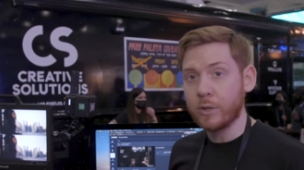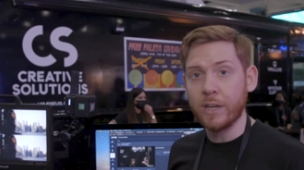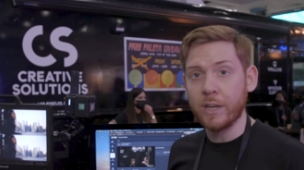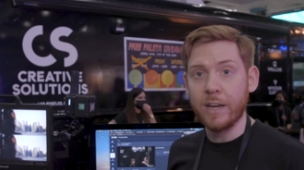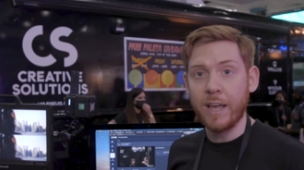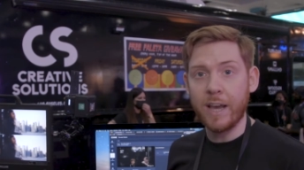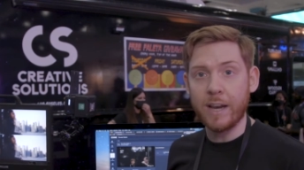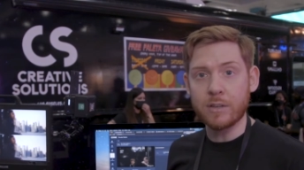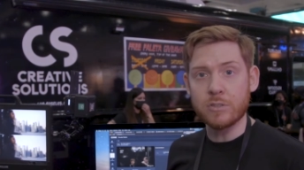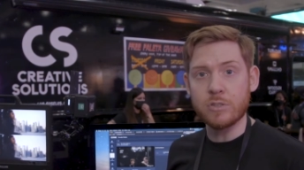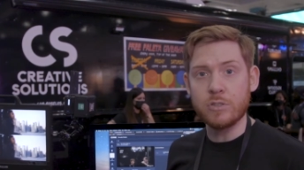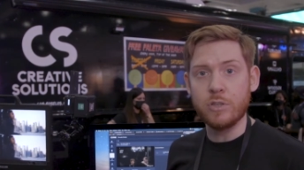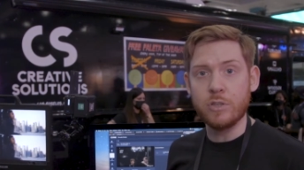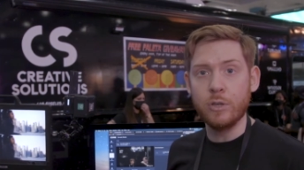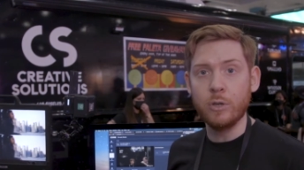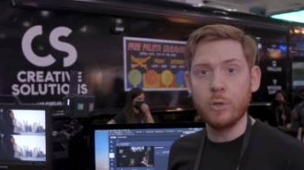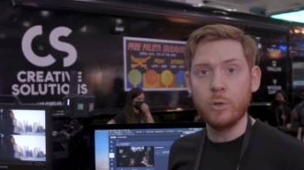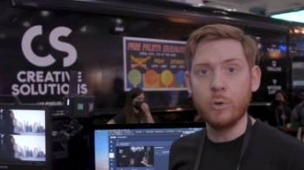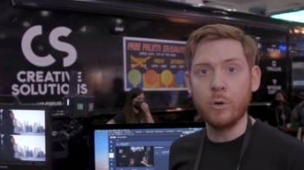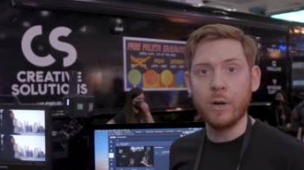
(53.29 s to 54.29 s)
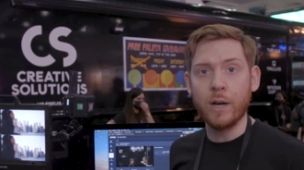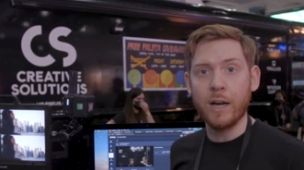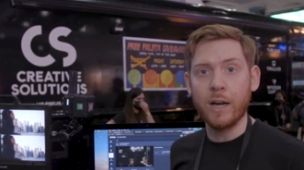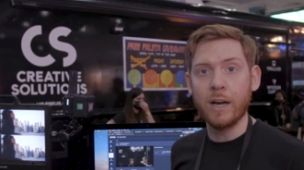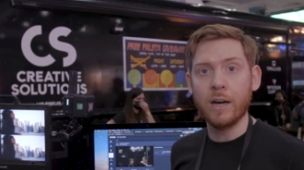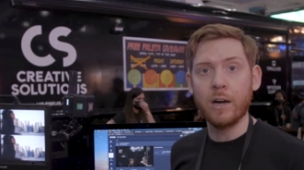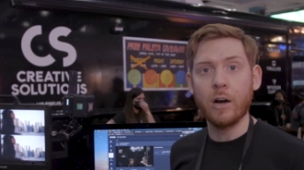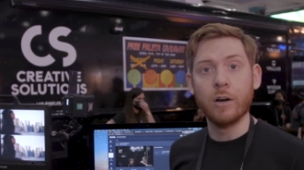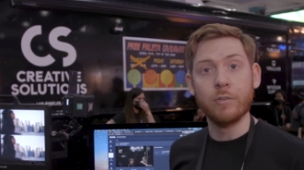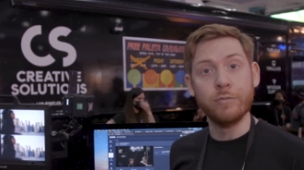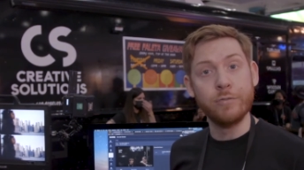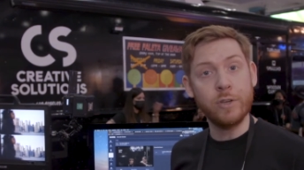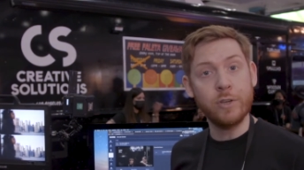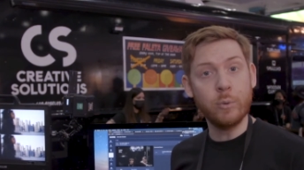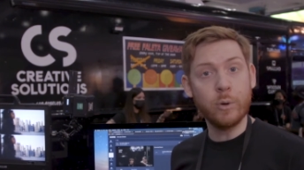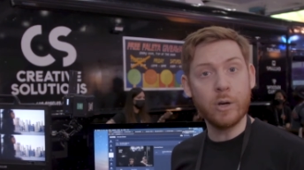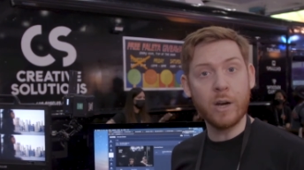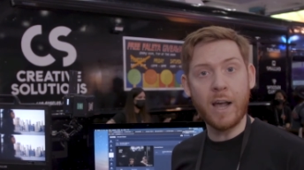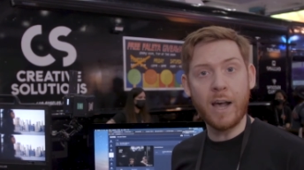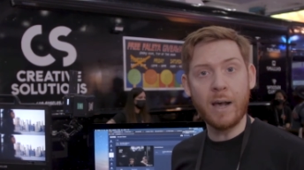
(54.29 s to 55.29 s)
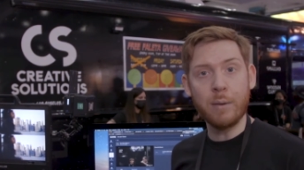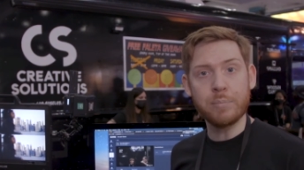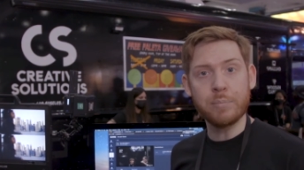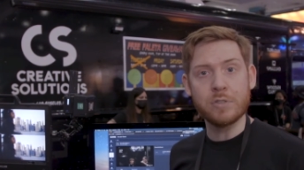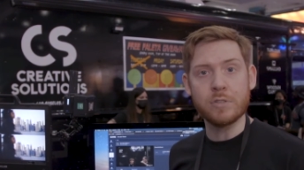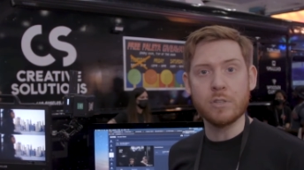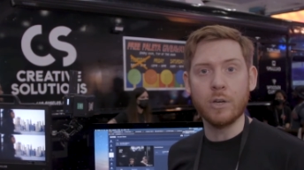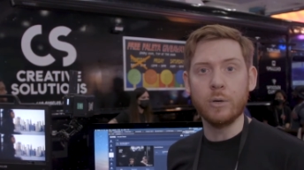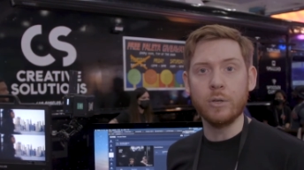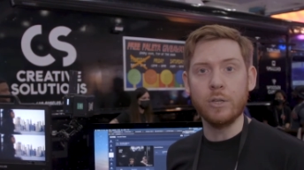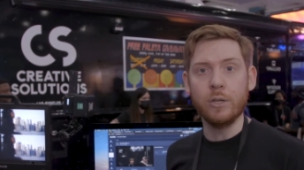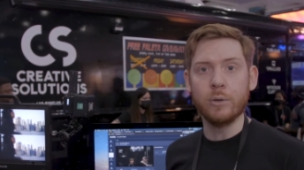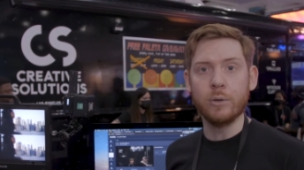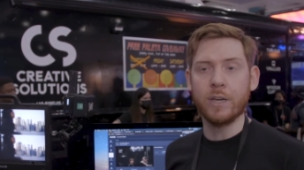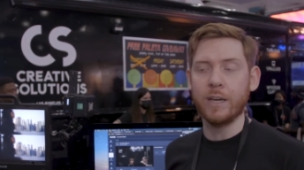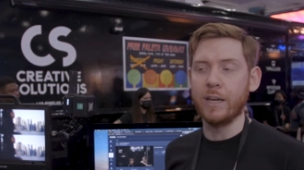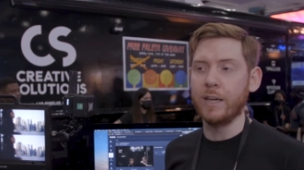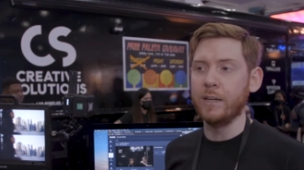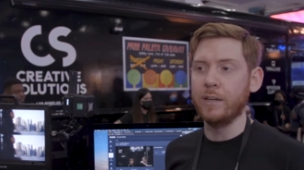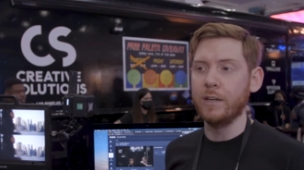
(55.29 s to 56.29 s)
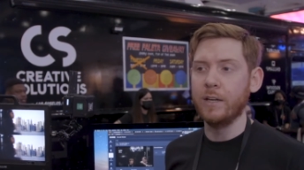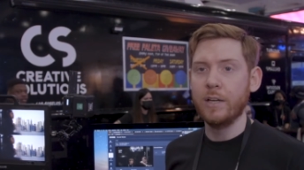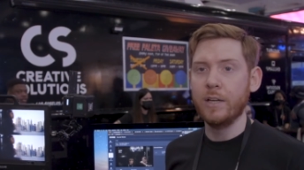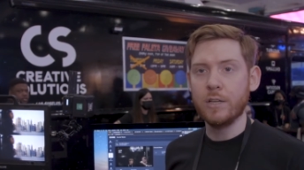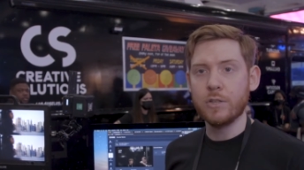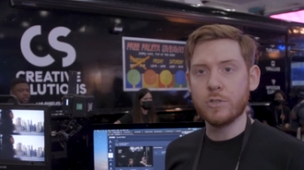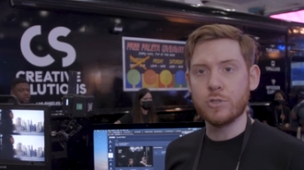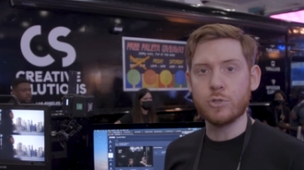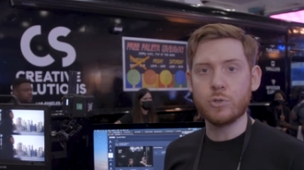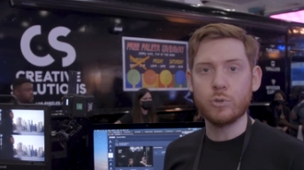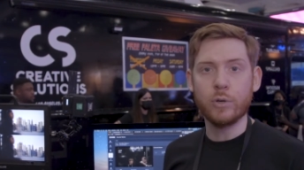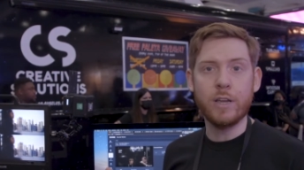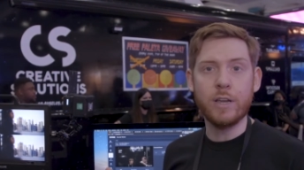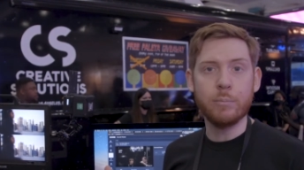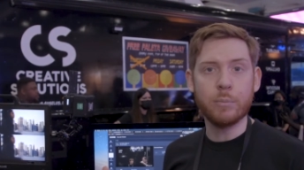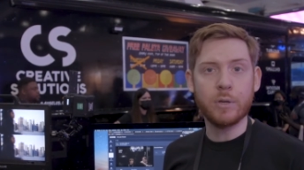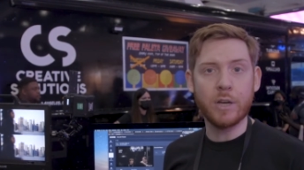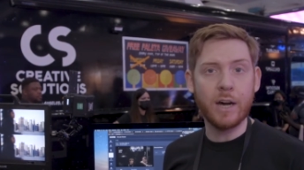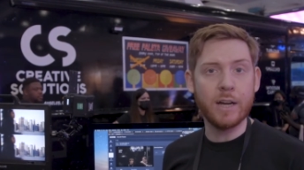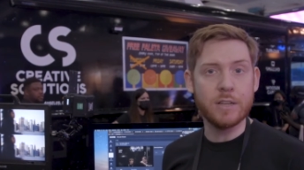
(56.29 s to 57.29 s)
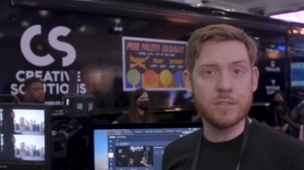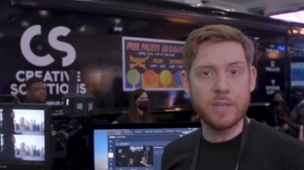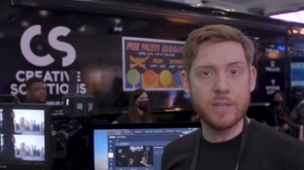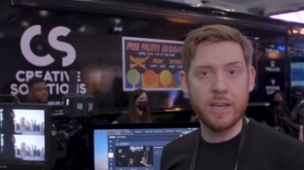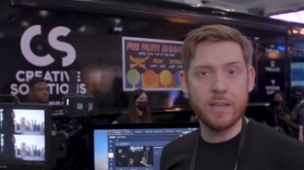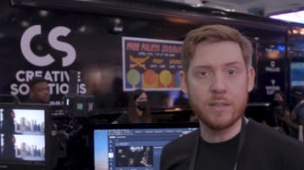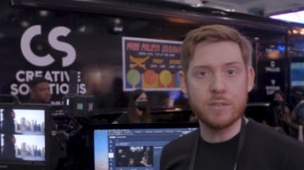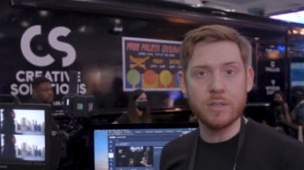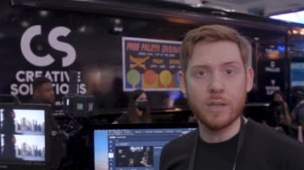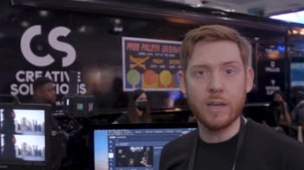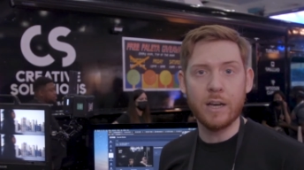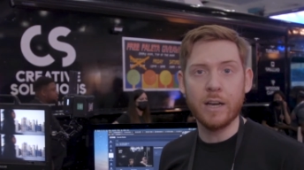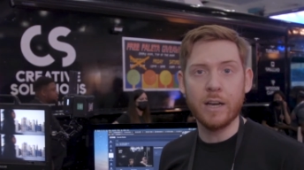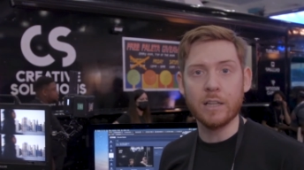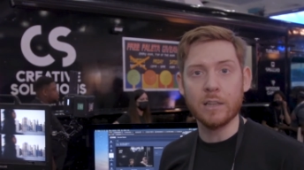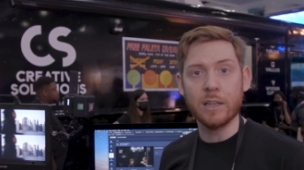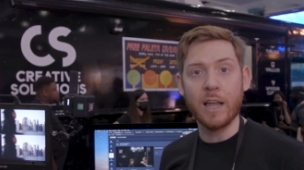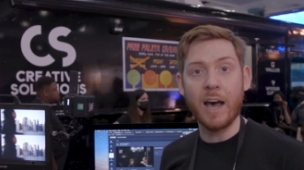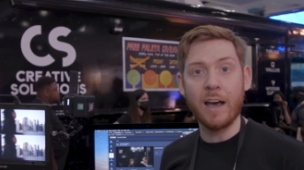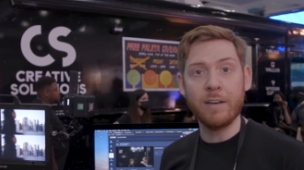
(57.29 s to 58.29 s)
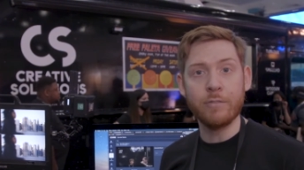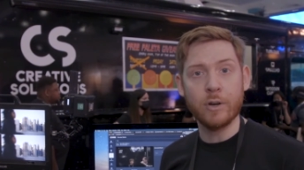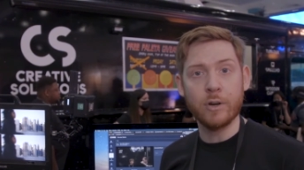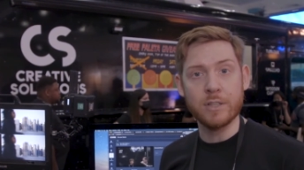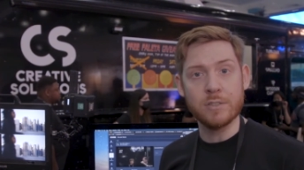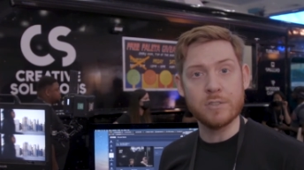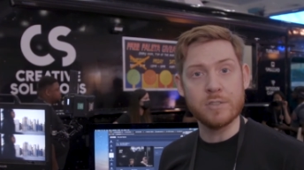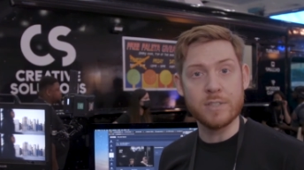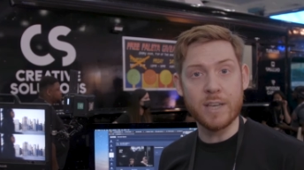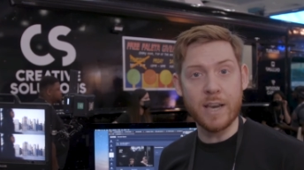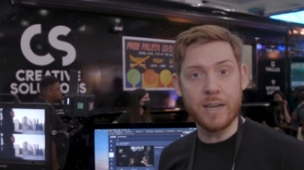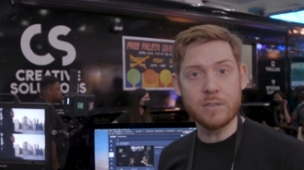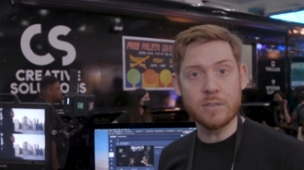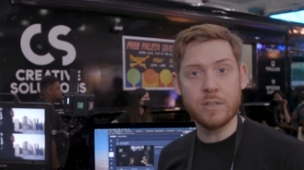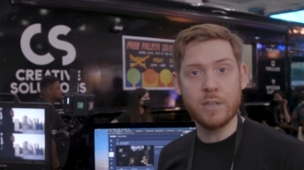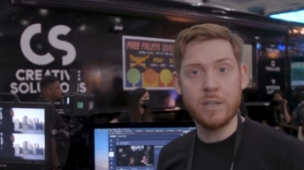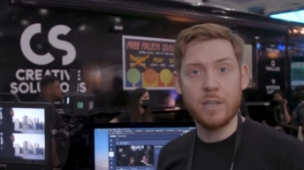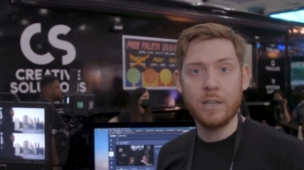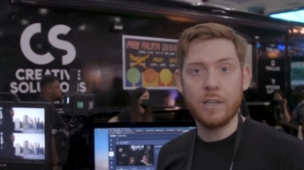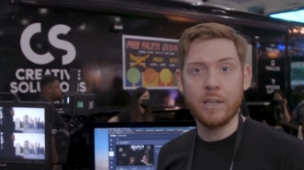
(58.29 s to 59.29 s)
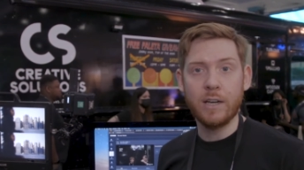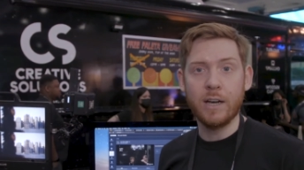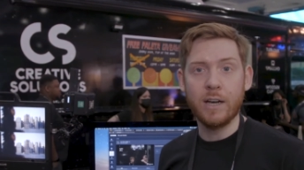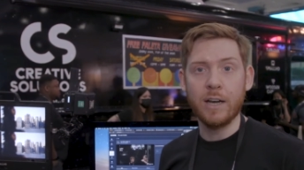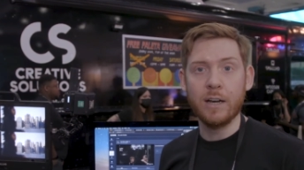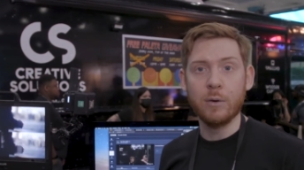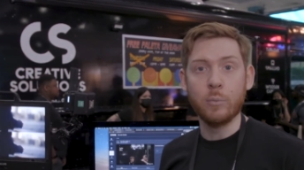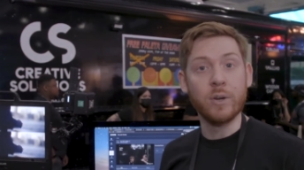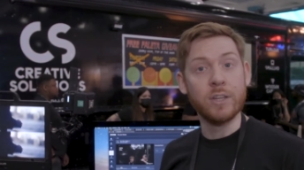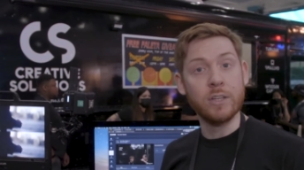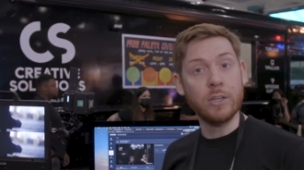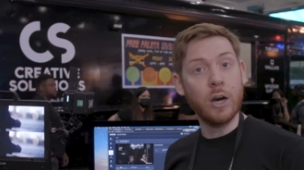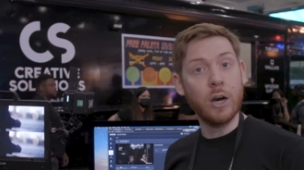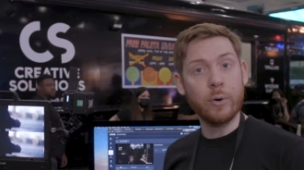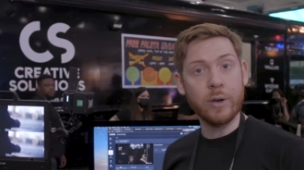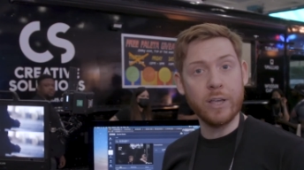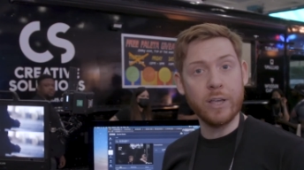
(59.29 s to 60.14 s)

connects to uh, our Vuer app, so you can stream content uh, live on set uh, with no